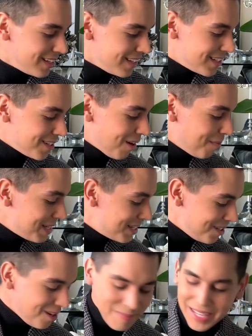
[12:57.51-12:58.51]
So I'm
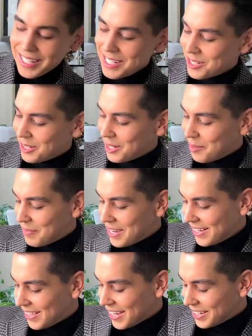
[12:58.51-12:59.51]
assuming these are going to
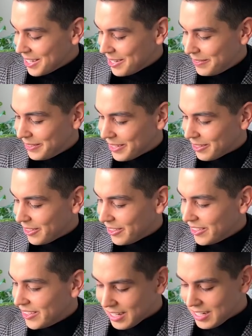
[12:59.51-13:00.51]
be like cute
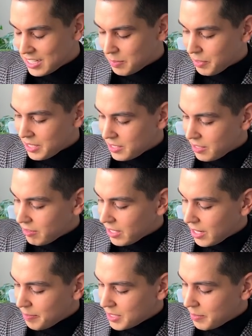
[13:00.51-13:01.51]
little espresso
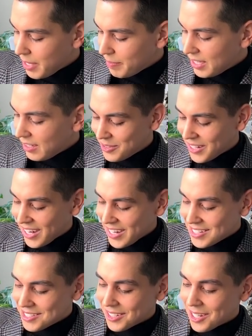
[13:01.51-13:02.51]
cups, maybe. Guys, uh,
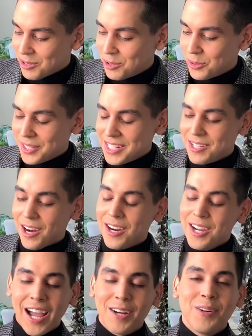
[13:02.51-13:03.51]
look how cool these are.
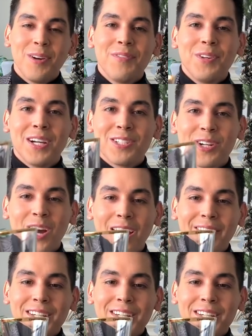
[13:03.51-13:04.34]
I don't know if you guys are coffee